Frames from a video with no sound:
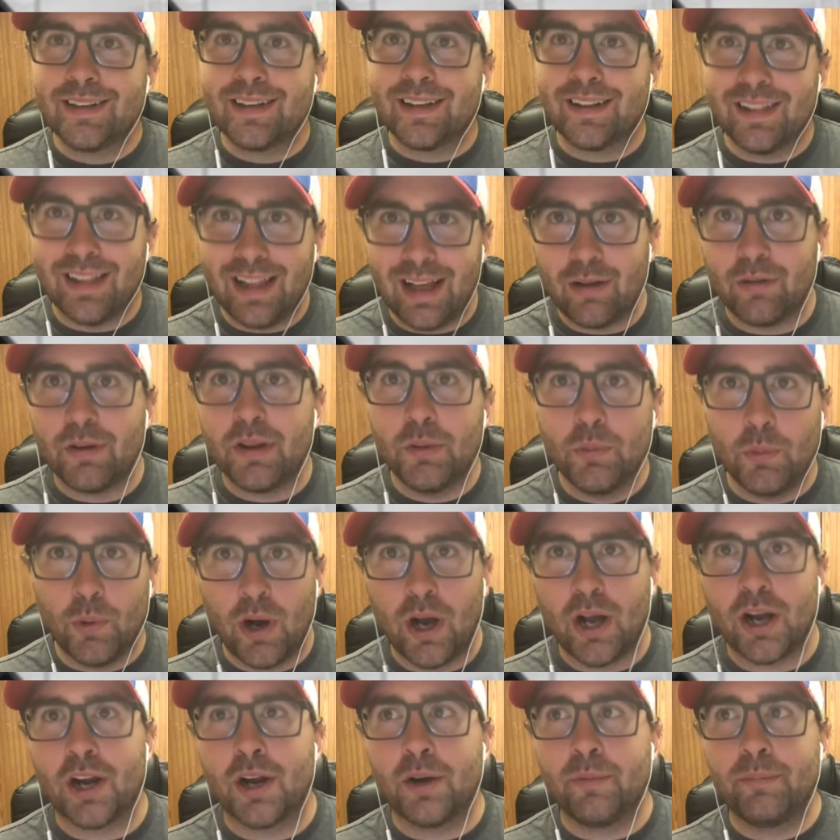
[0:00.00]
cloudy
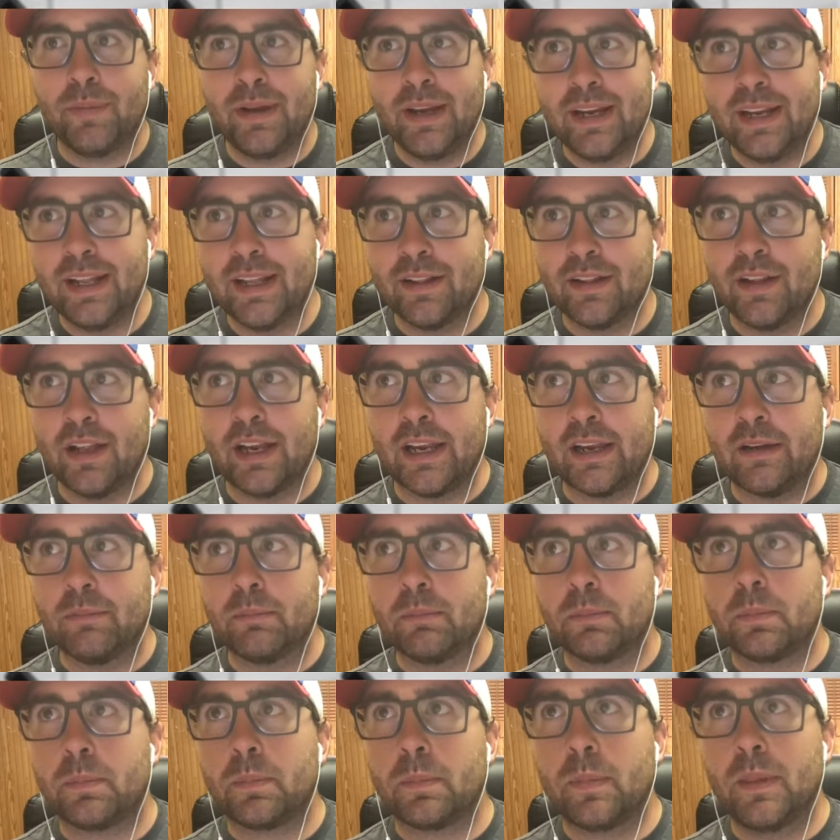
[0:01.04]
water, meaning like
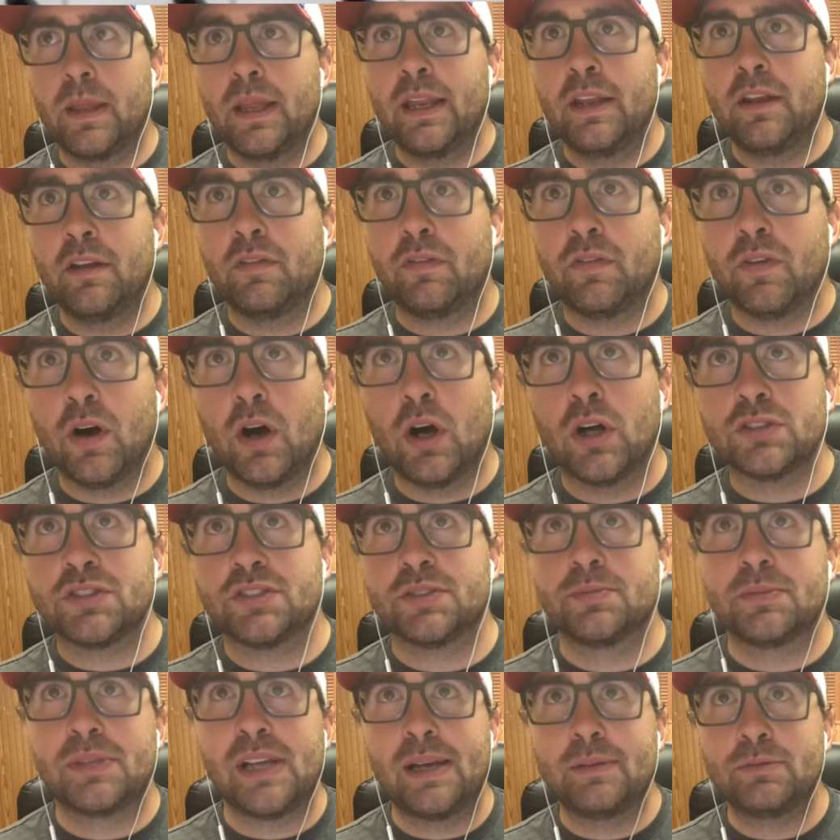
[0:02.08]
in the fall
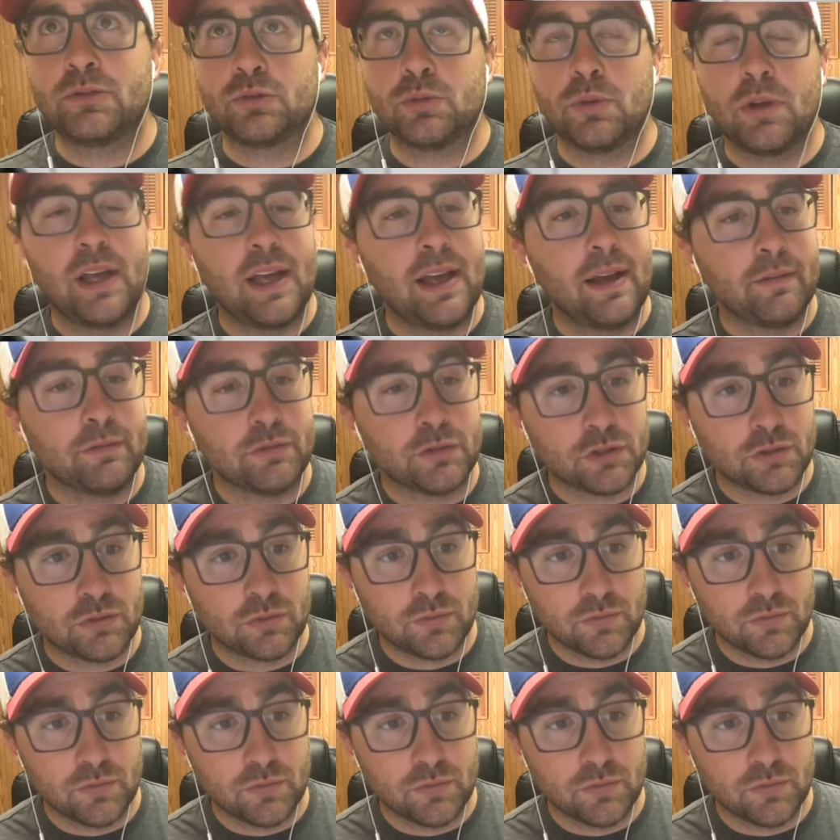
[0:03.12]
sometimes we'll have